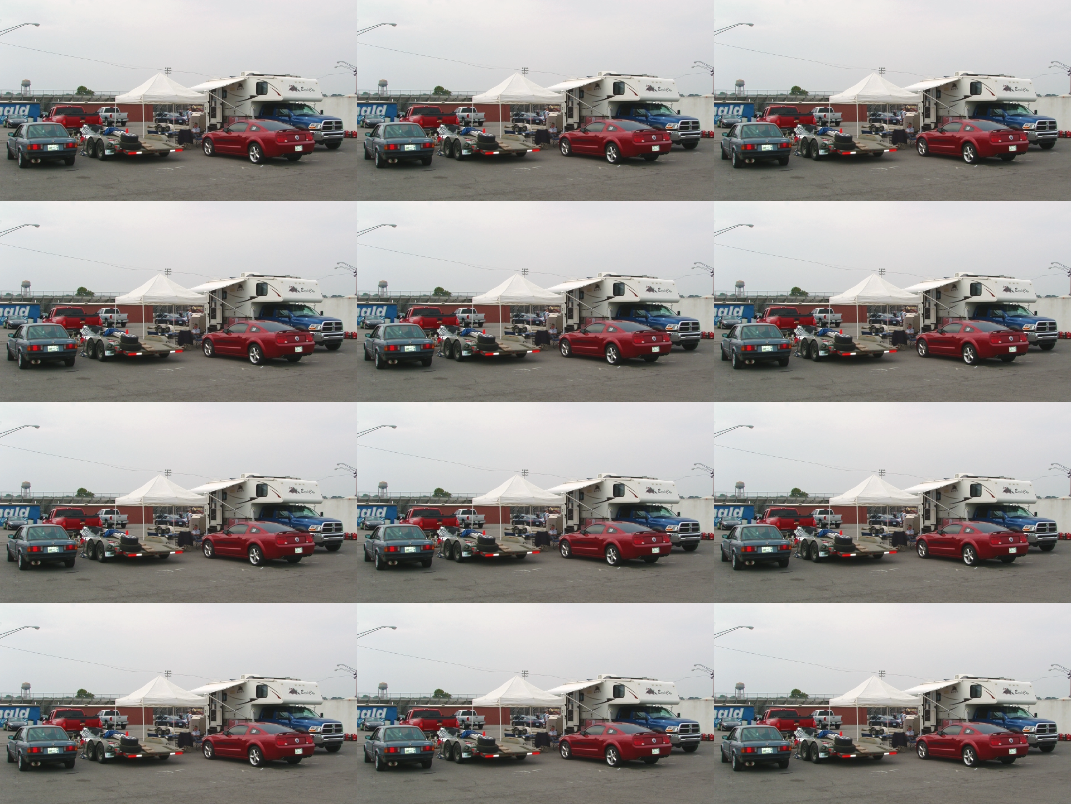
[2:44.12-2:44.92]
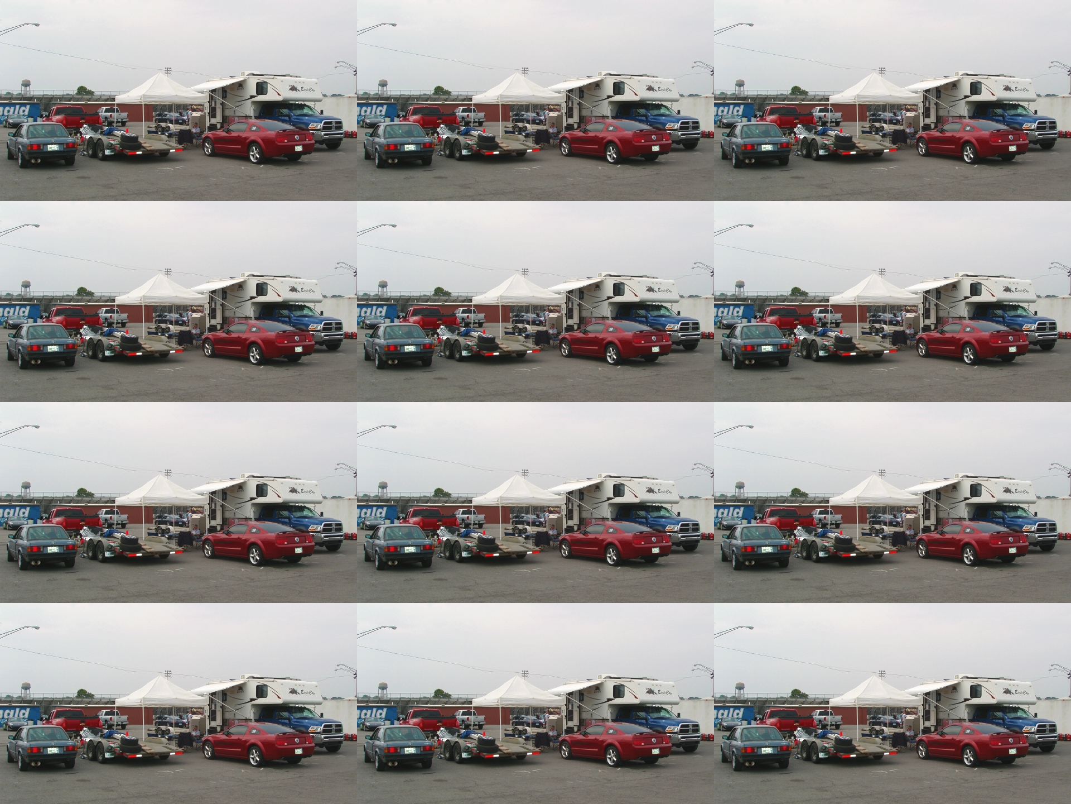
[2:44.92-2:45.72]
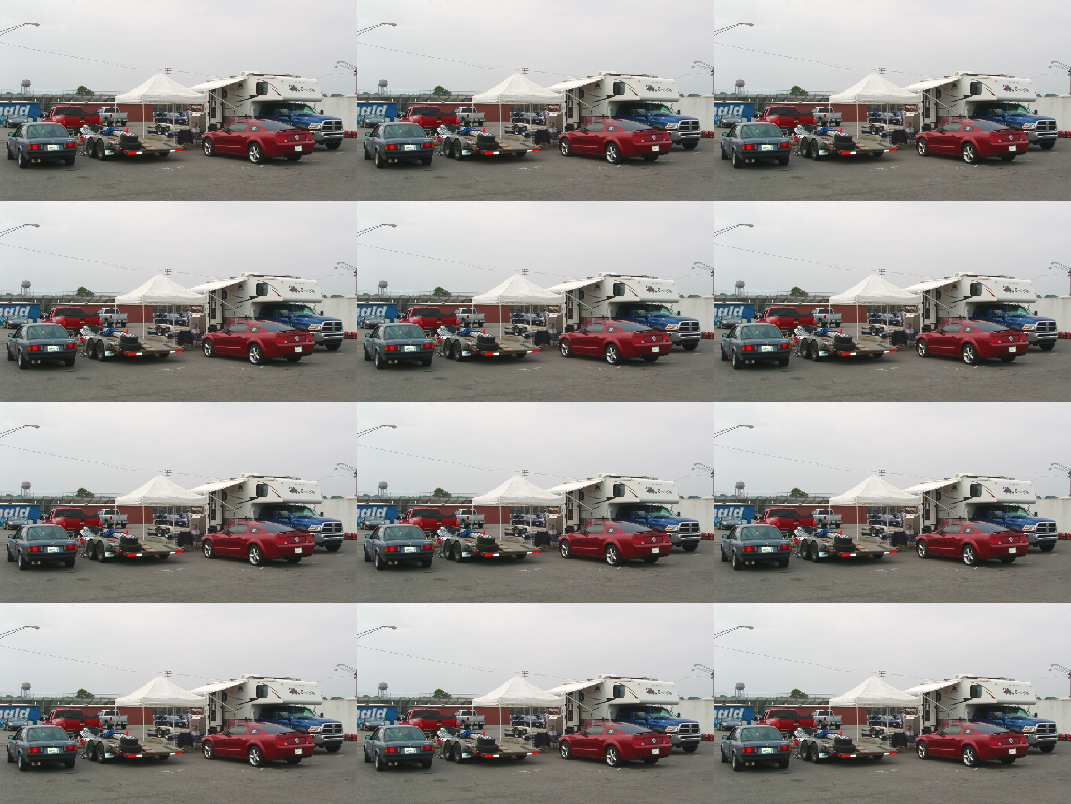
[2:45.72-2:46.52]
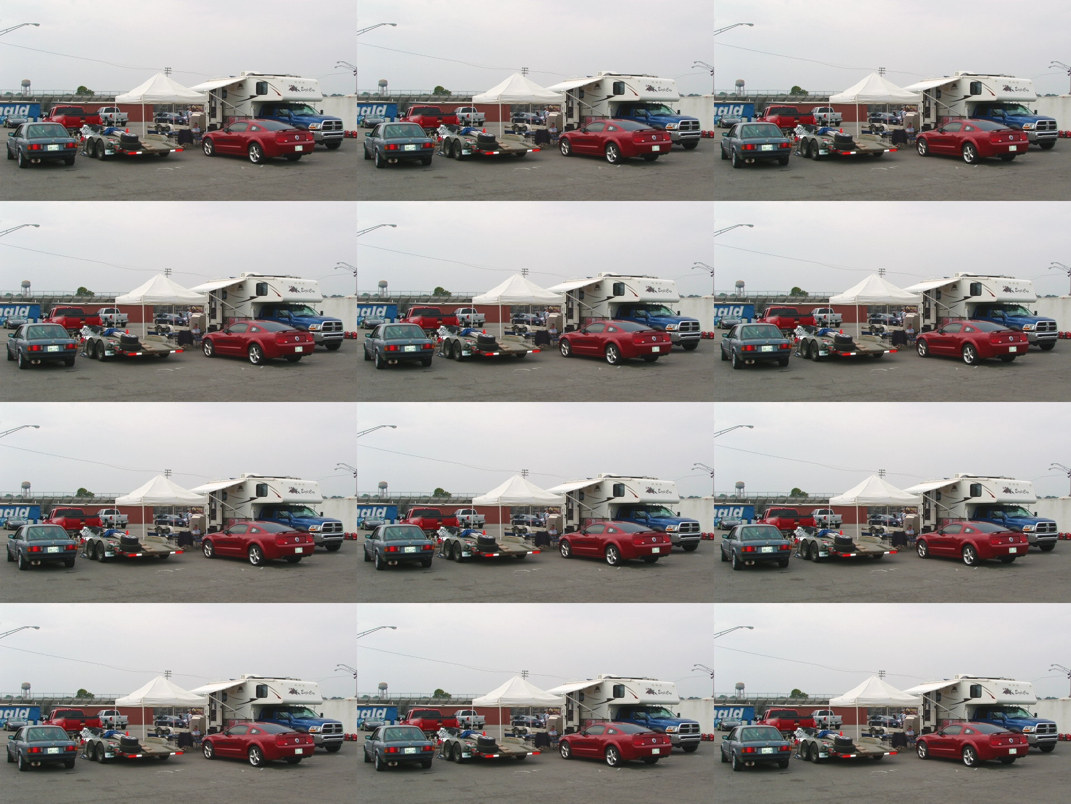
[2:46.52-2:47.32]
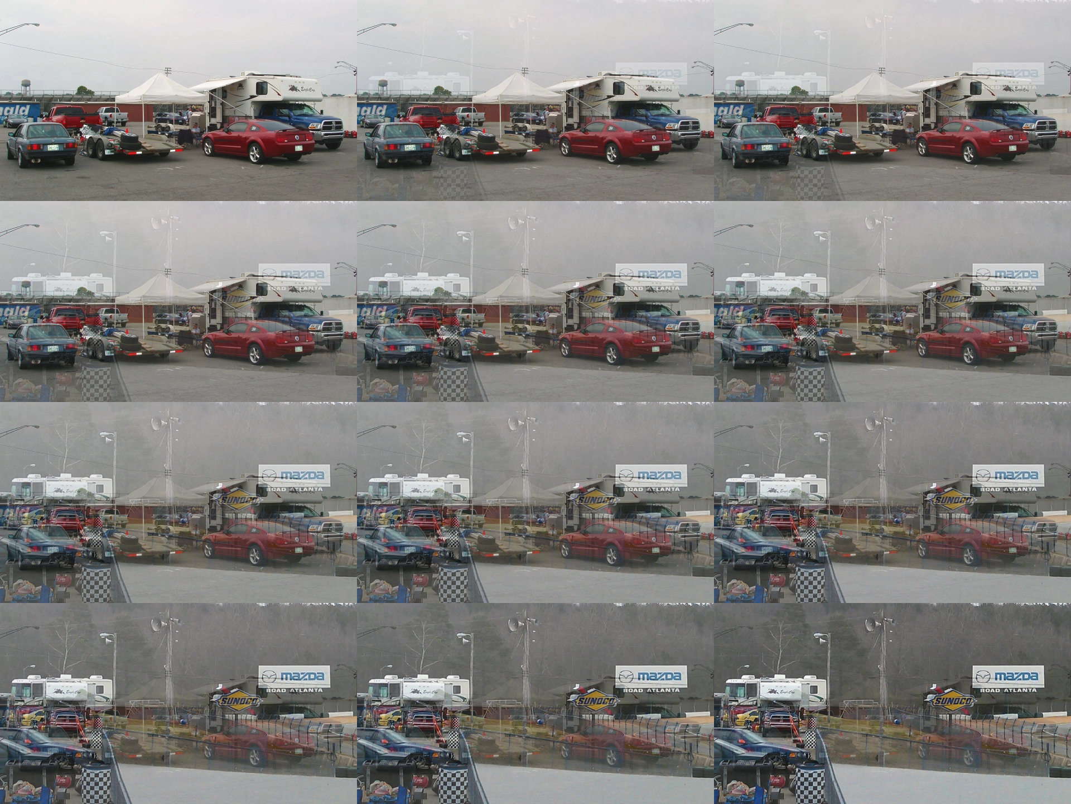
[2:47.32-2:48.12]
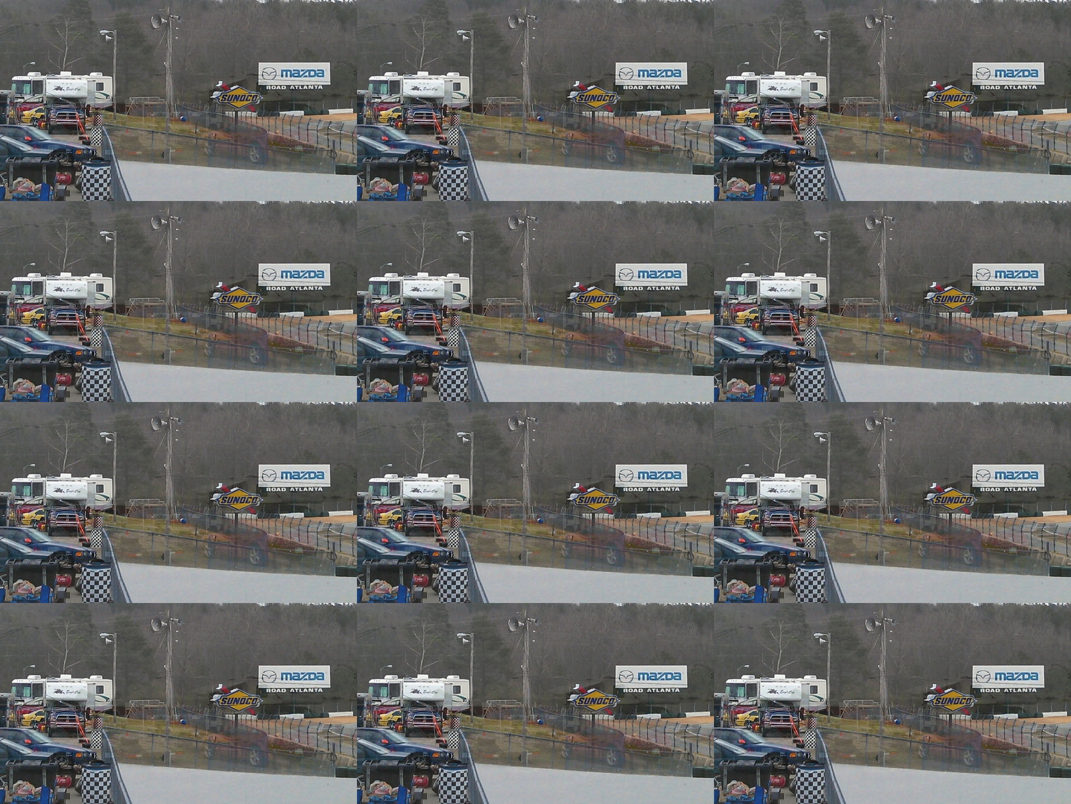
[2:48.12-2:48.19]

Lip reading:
(no speaker visible)